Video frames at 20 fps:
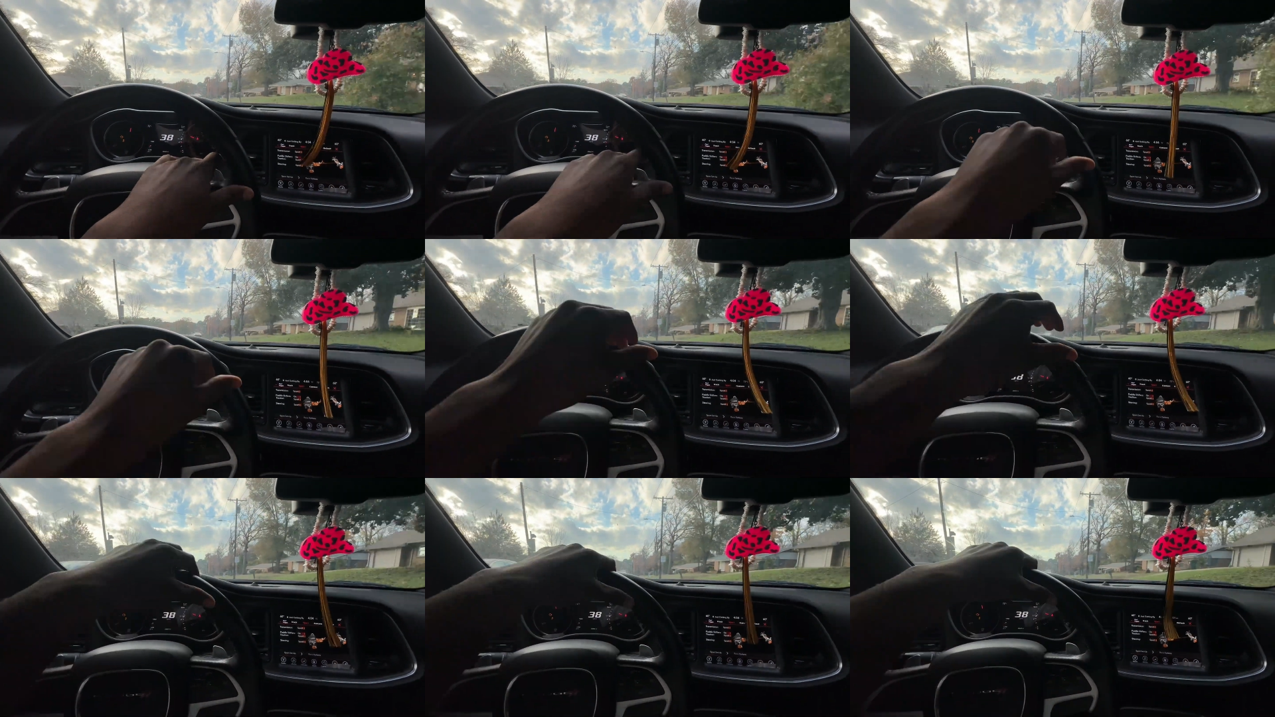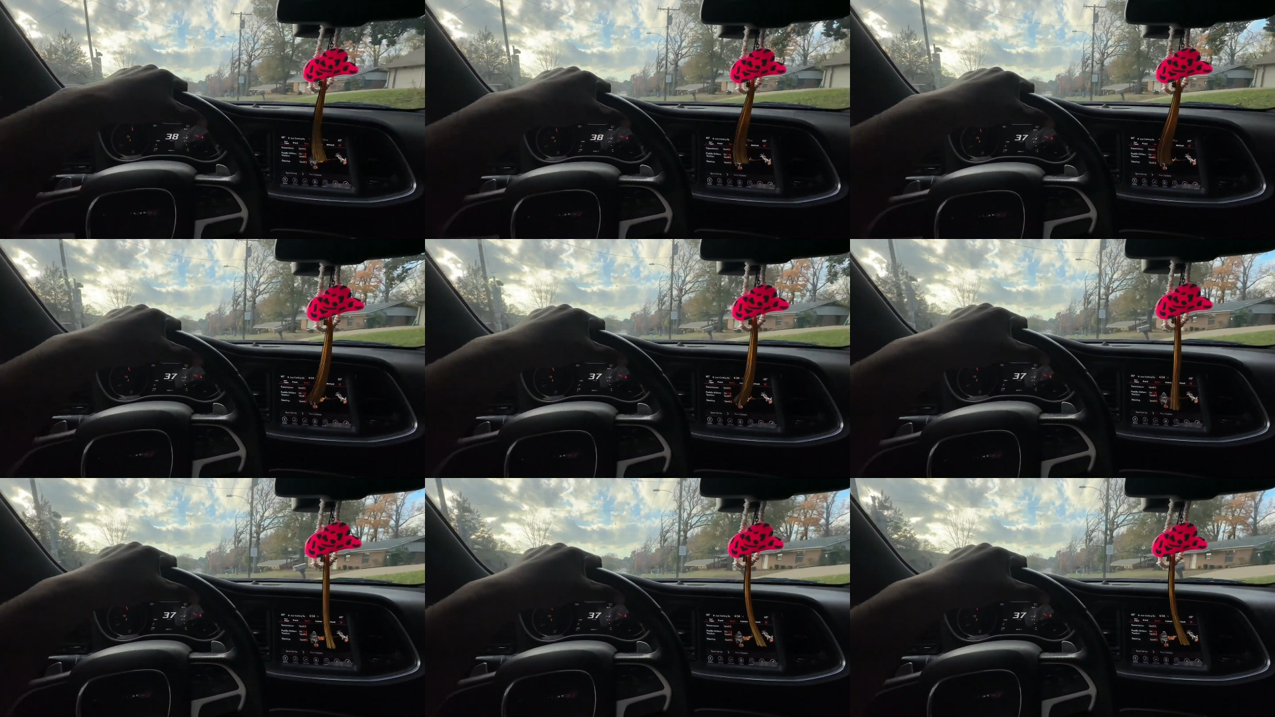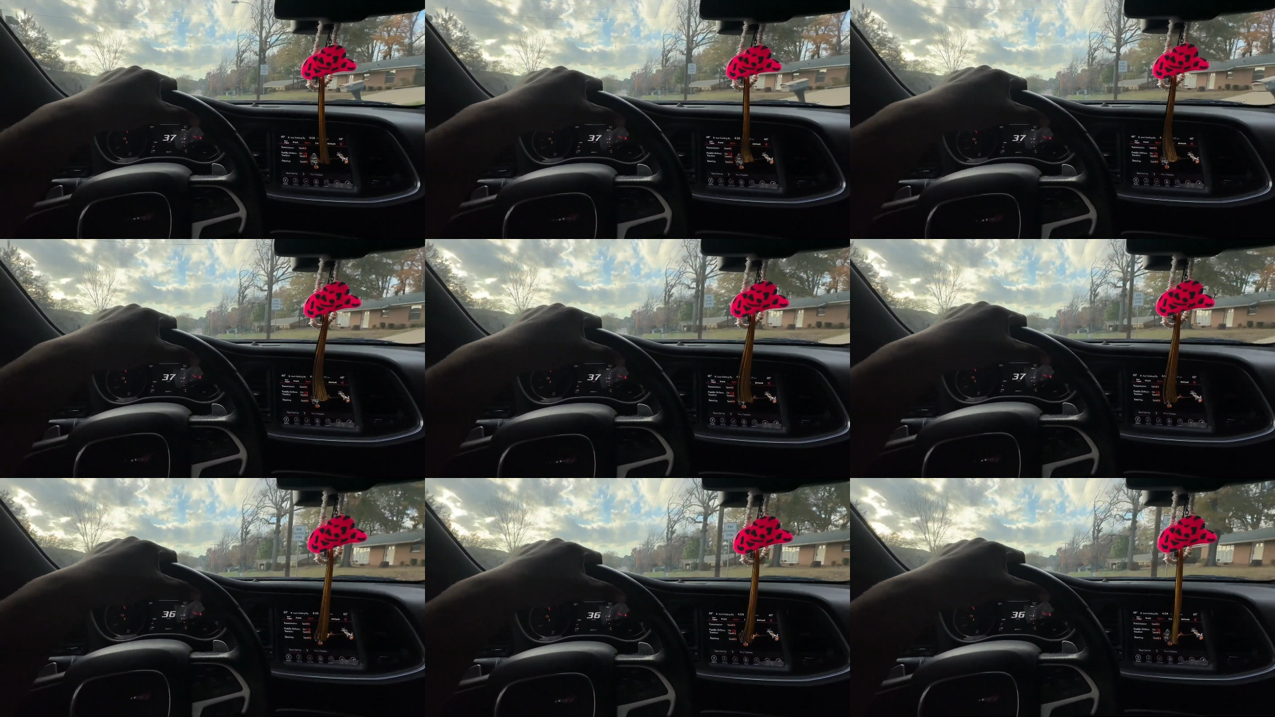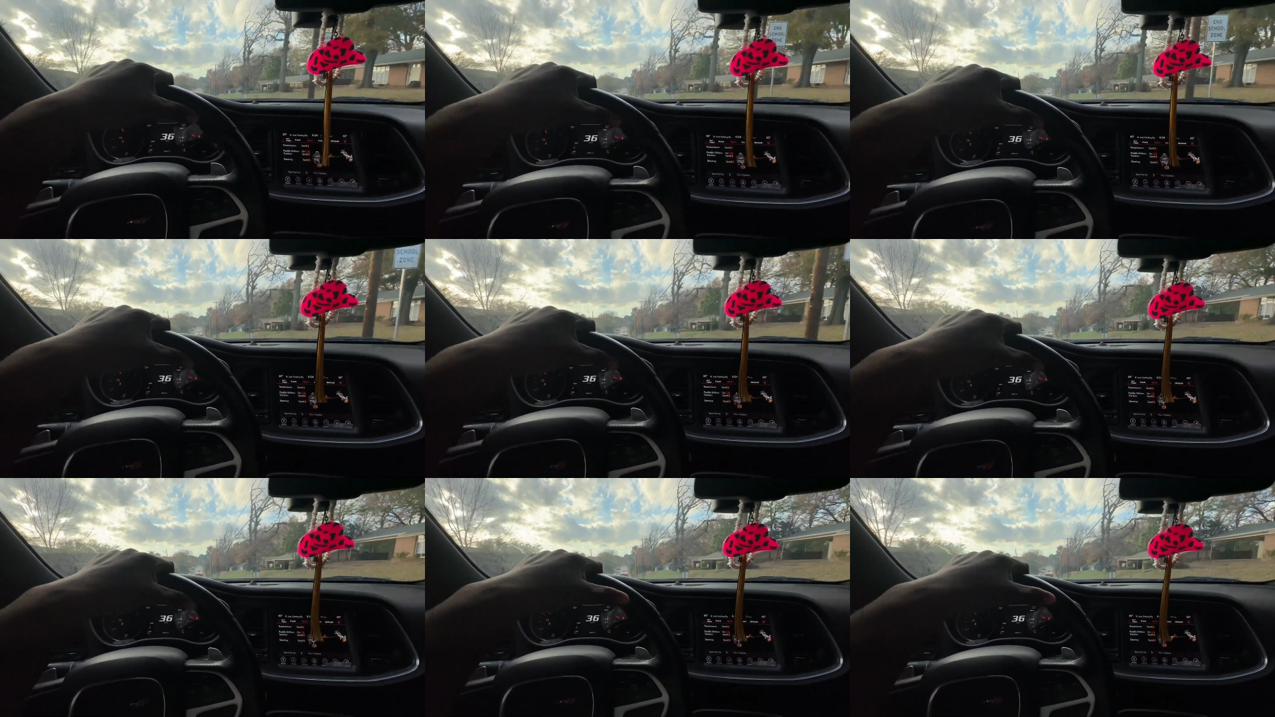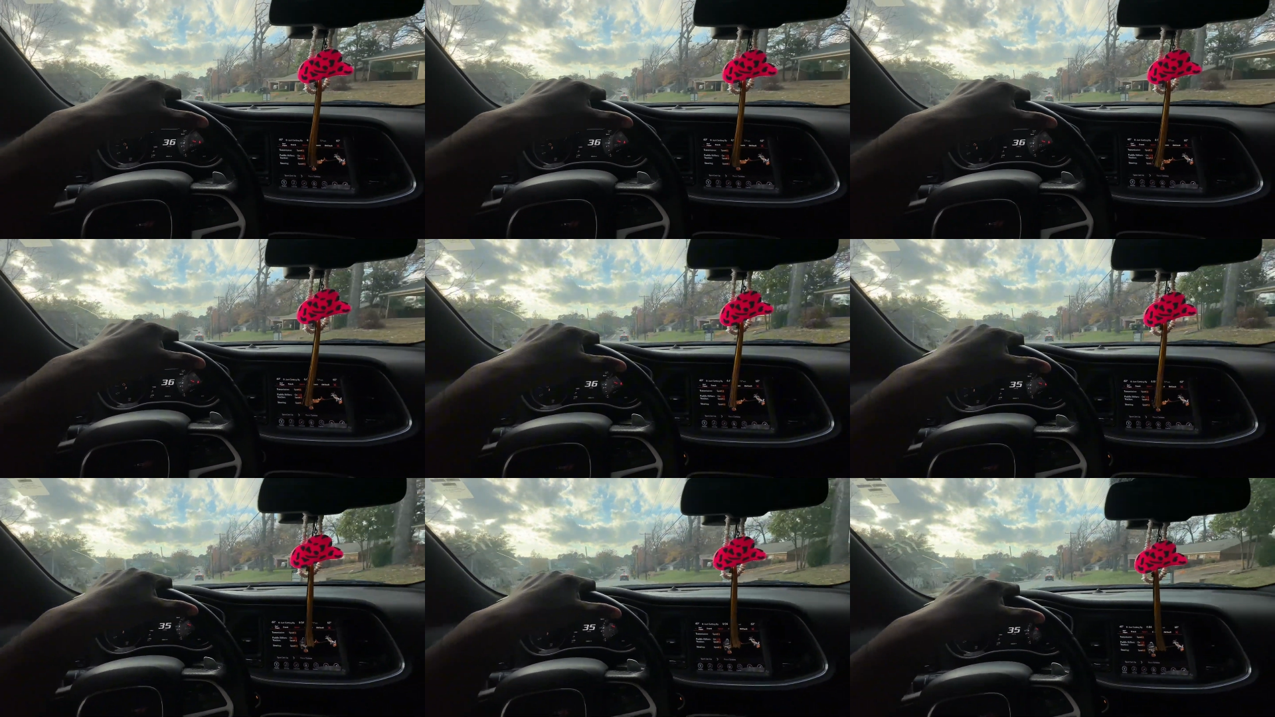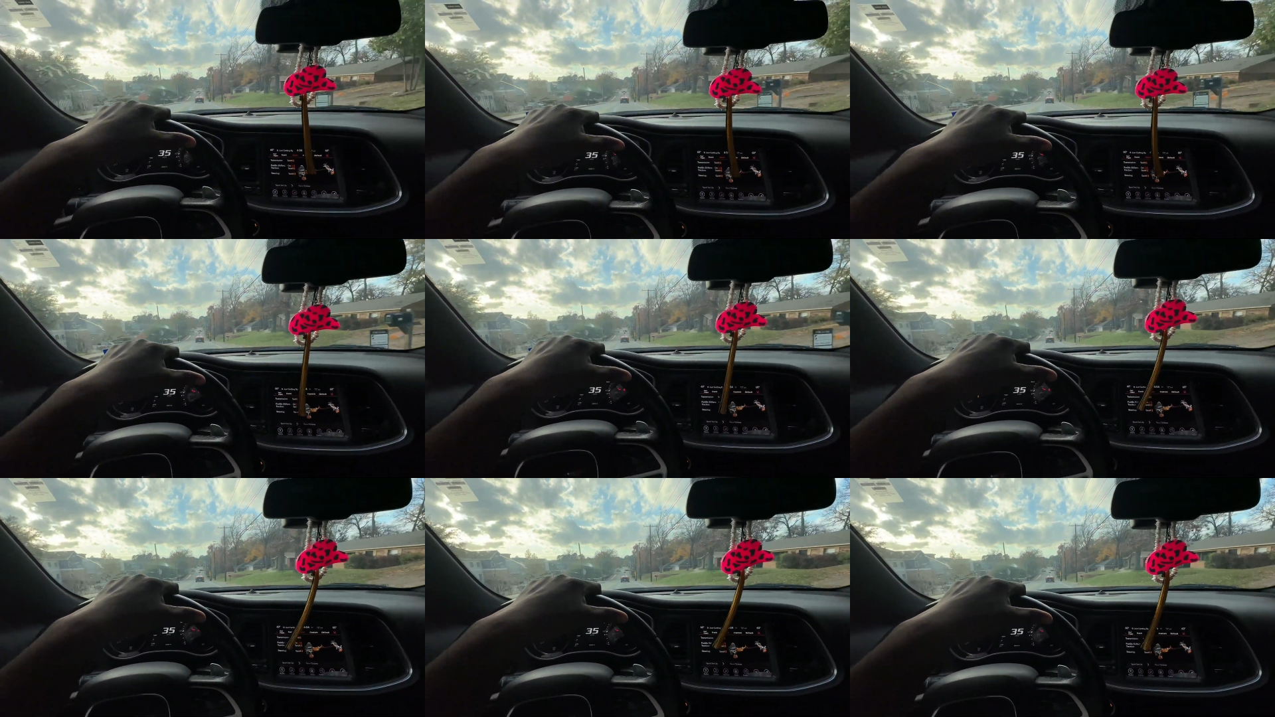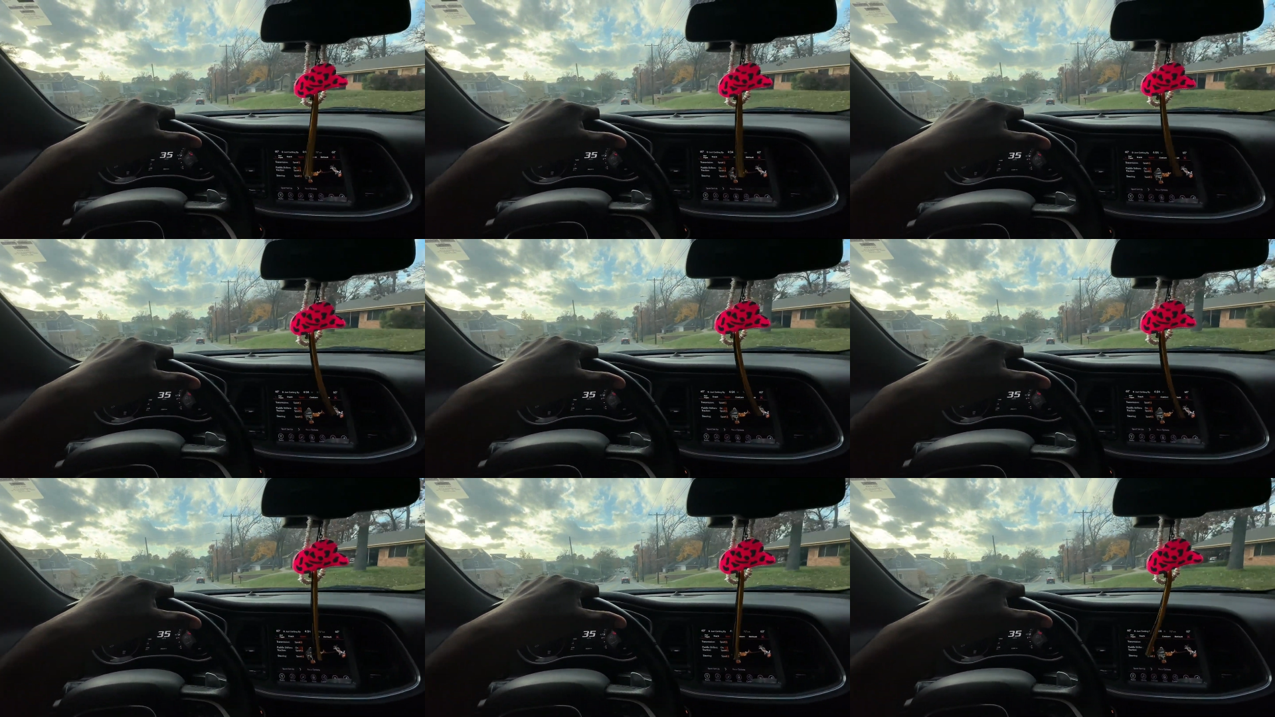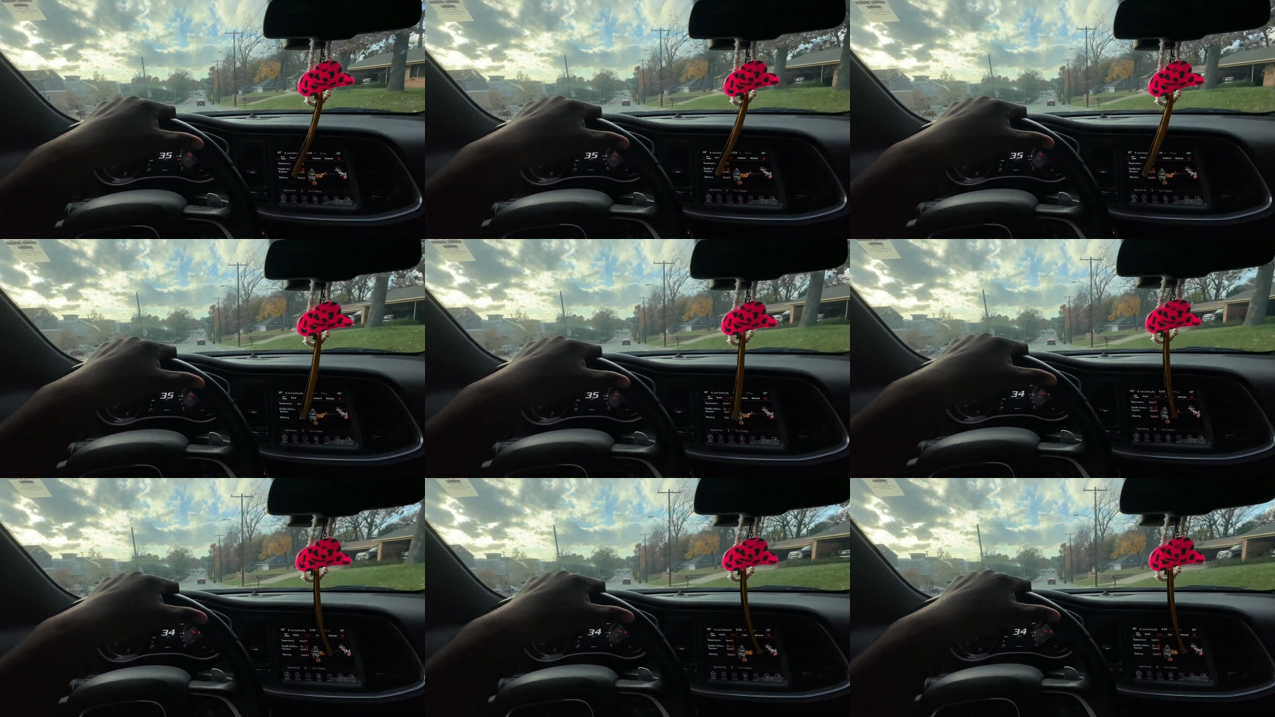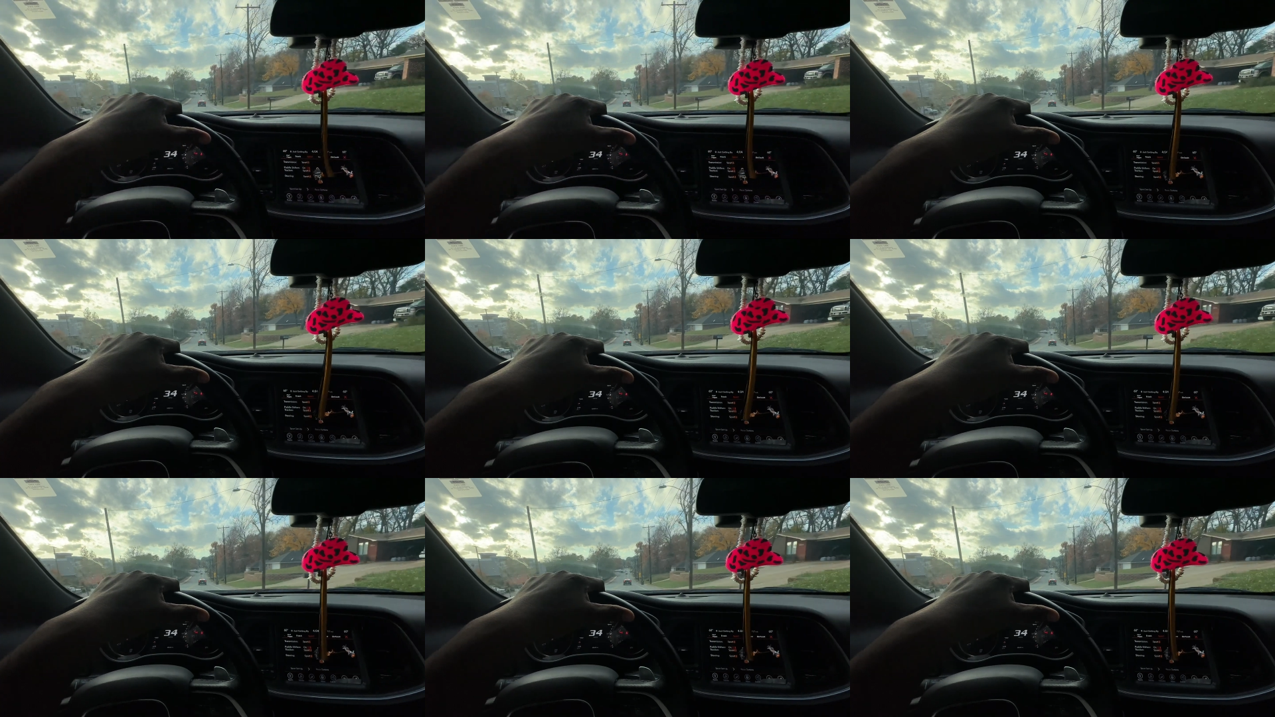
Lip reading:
No face is visible, so there are no lips to read.